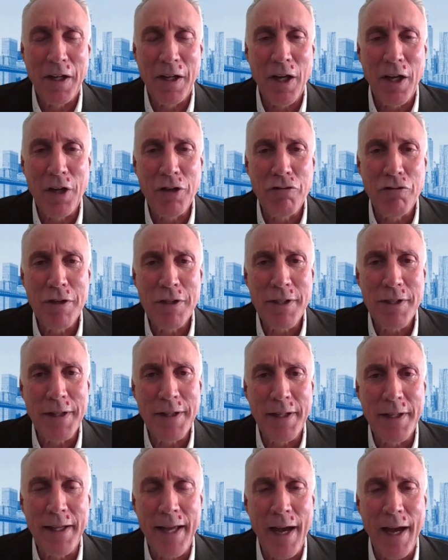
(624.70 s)
Countries, I
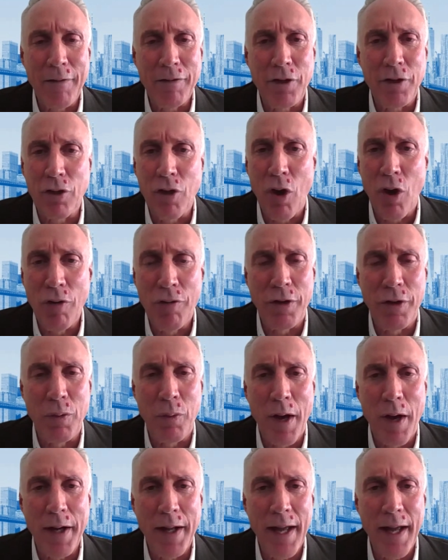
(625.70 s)
think, after COVID
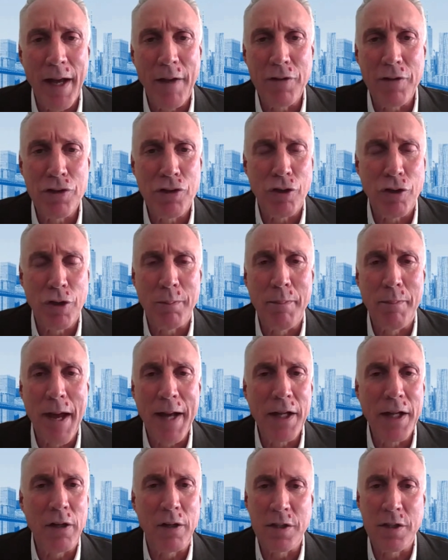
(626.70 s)
want to have certain
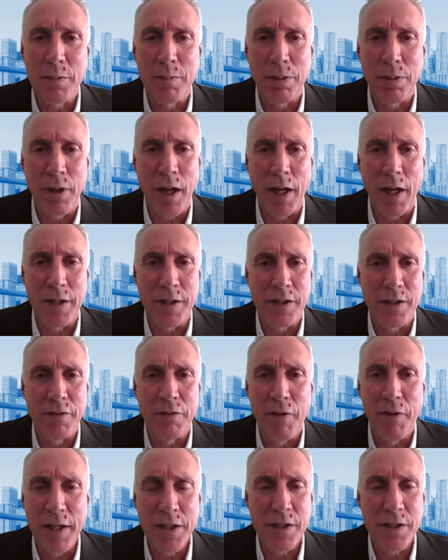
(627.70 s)
medical supplies,
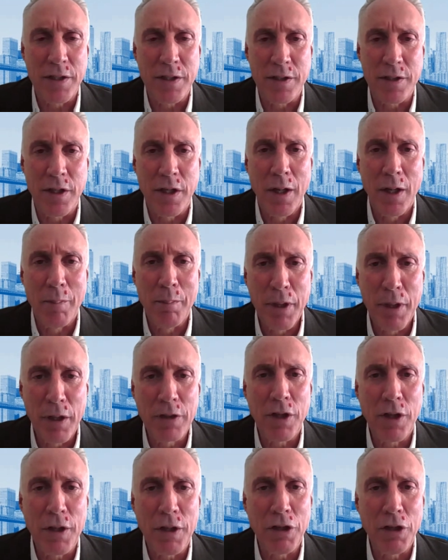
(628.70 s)
devices
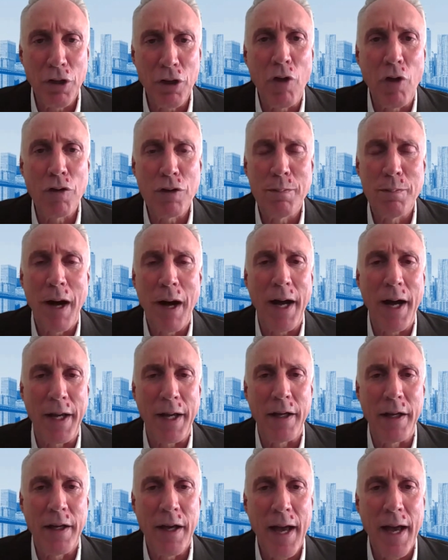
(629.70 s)
built close
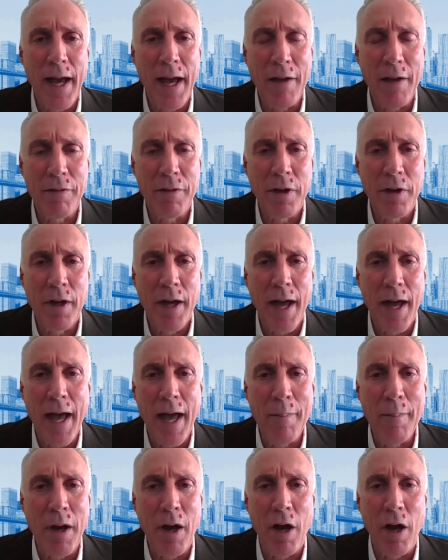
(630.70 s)
by, have
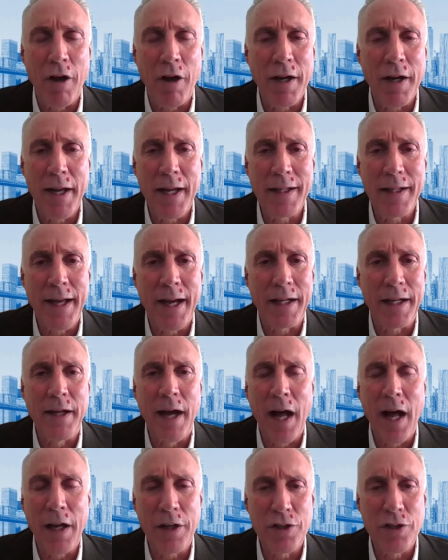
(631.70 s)
mRNA
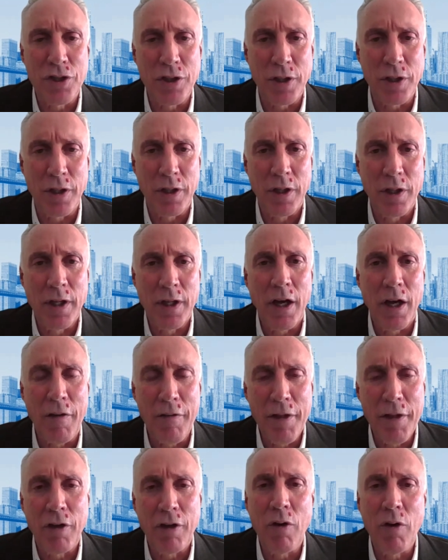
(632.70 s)
technology
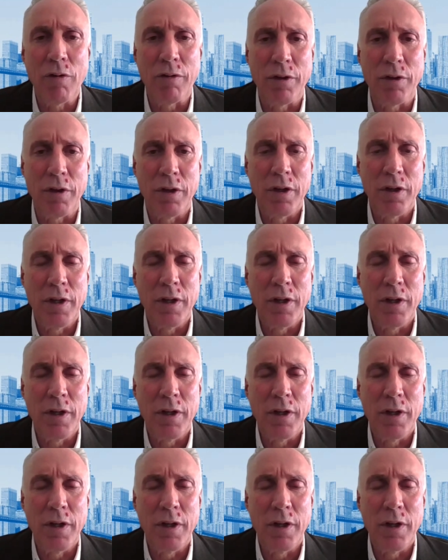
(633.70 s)
of their own.